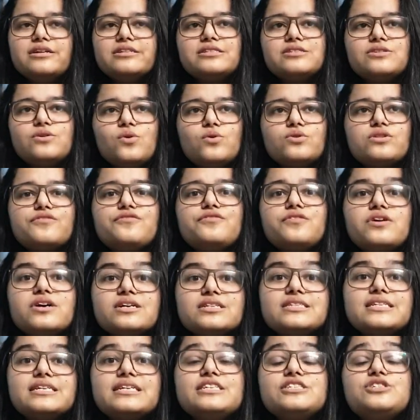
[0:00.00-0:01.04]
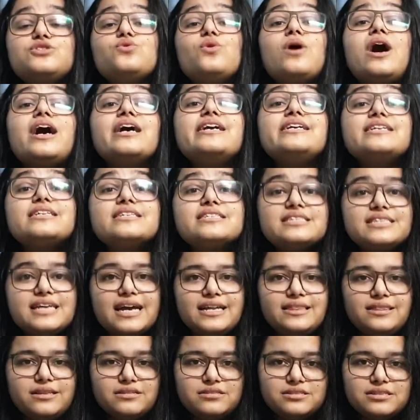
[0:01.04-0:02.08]
So the first thing is to
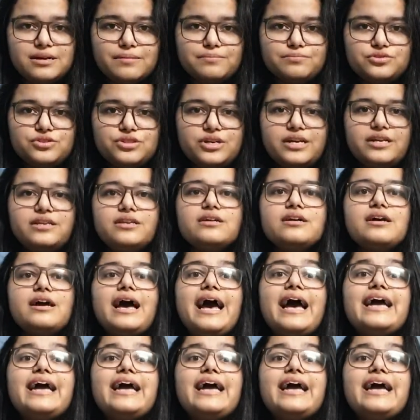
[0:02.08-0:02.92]
understand the subject